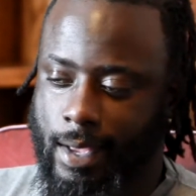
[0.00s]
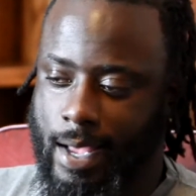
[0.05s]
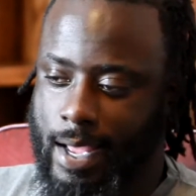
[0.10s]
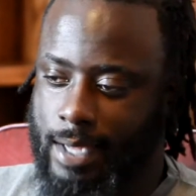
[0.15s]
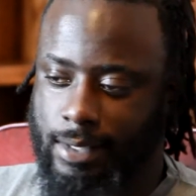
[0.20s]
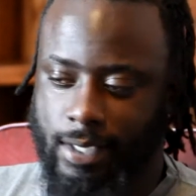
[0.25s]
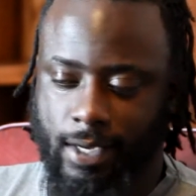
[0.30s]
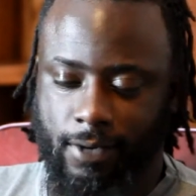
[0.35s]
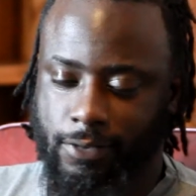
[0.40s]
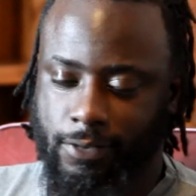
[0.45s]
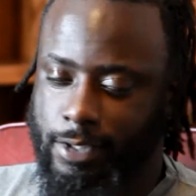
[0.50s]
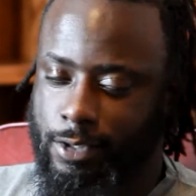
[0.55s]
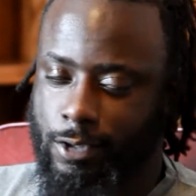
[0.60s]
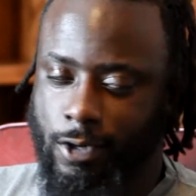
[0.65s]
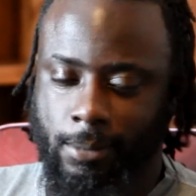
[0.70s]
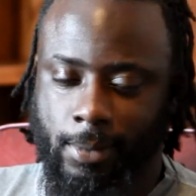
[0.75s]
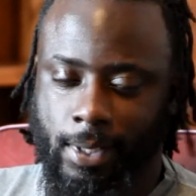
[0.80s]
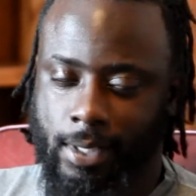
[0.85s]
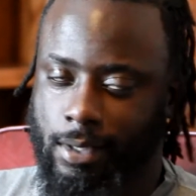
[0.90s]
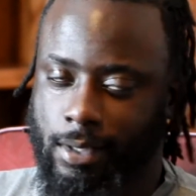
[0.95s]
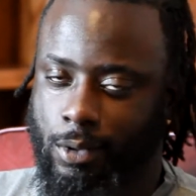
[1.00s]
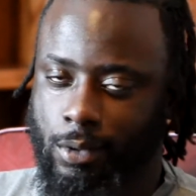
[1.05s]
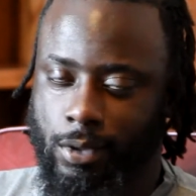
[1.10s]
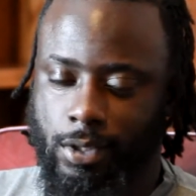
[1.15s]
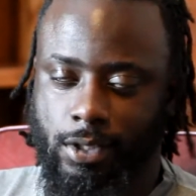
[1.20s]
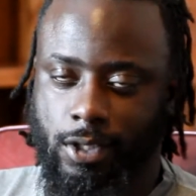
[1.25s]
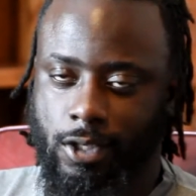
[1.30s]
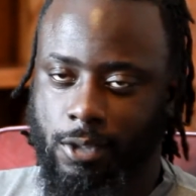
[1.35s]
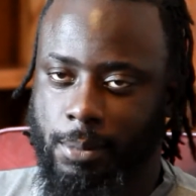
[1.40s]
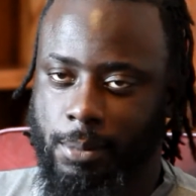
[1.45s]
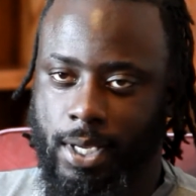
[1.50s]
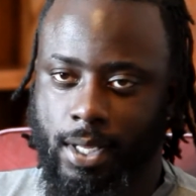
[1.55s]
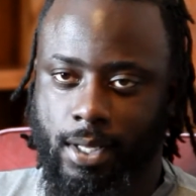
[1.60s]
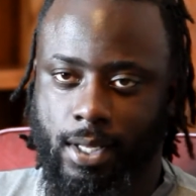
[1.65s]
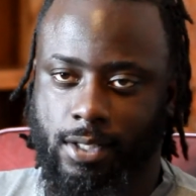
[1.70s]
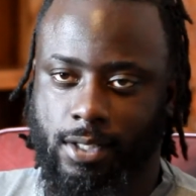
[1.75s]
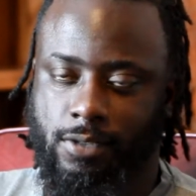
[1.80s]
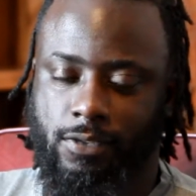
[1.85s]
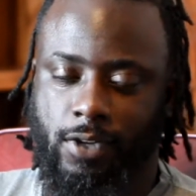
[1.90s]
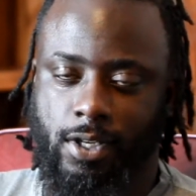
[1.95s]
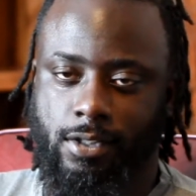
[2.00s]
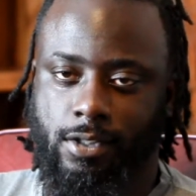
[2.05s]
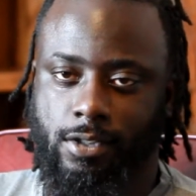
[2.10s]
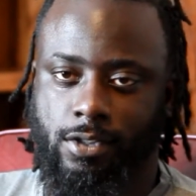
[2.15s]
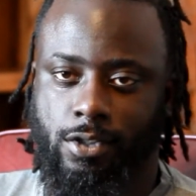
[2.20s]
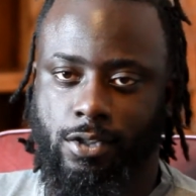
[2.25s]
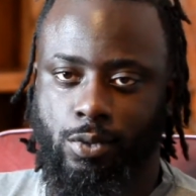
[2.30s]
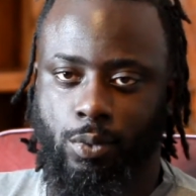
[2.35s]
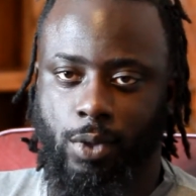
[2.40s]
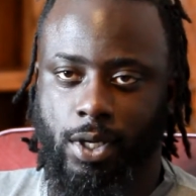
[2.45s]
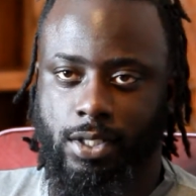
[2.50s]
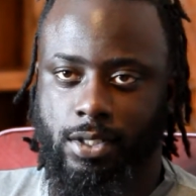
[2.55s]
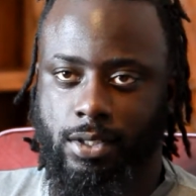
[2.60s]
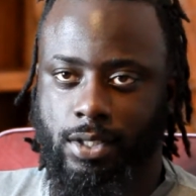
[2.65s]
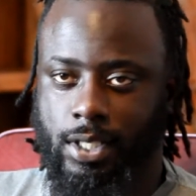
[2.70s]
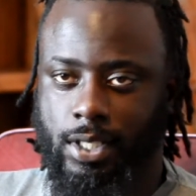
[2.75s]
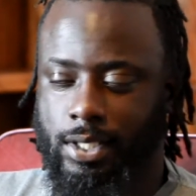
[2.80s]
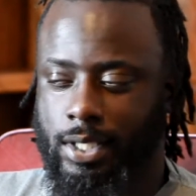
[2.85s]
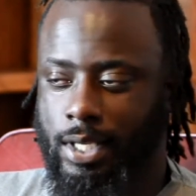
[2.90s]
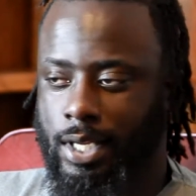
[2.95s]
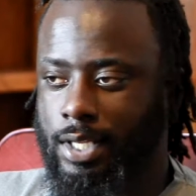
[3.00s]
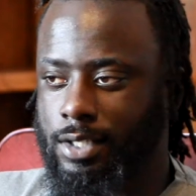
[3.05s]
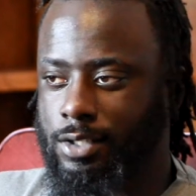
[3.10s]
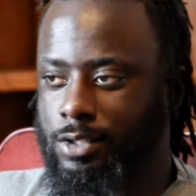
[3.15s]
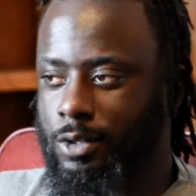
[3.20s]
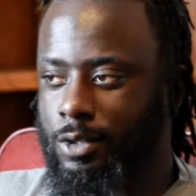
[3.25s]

I definitely know I'm not the only young man that's faced a situation like that.